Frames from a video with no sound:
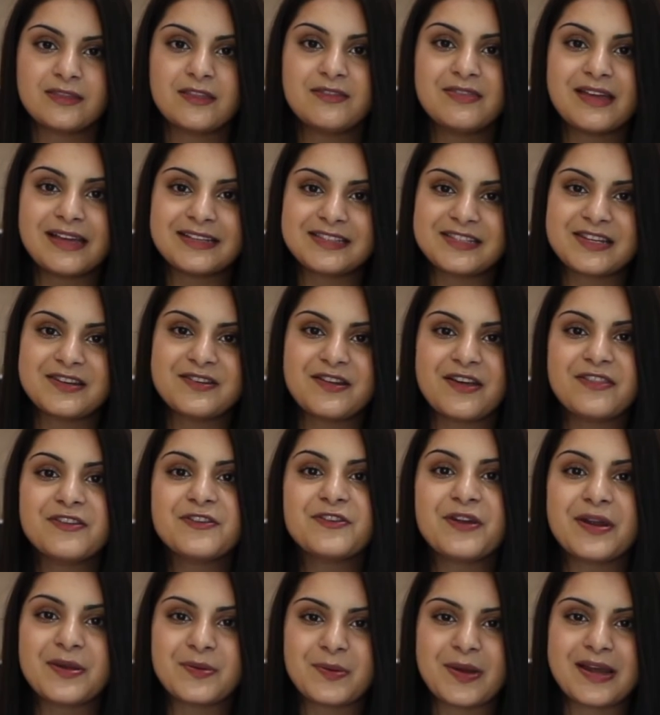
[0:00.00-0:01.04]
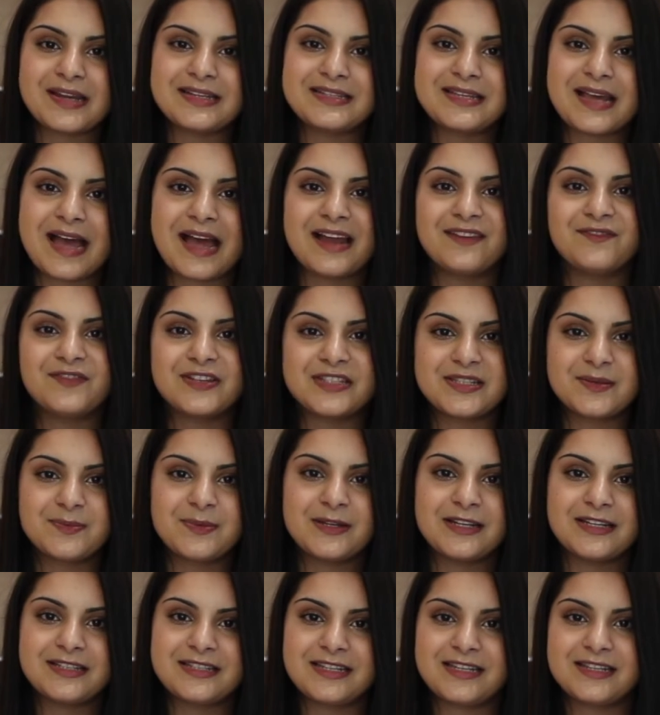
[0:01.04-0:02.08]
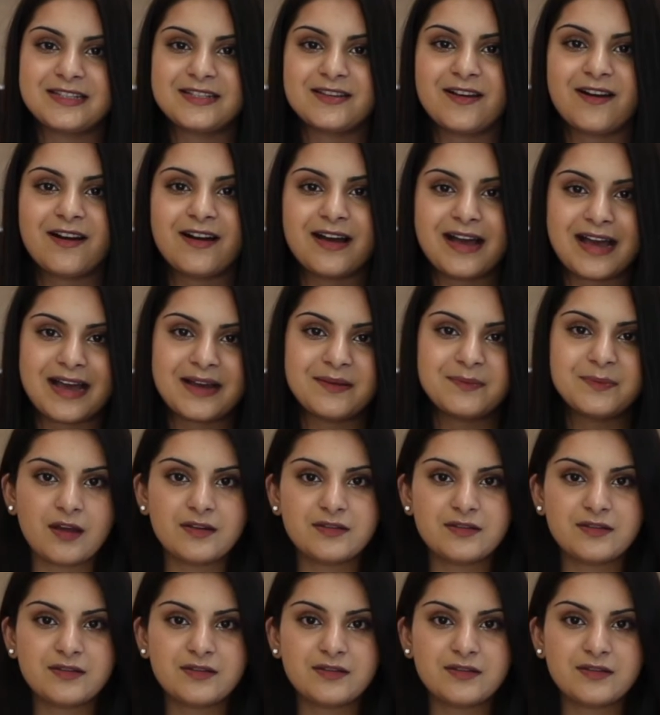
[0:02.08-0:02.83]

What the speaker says: then that's another great way to add visibility to our app.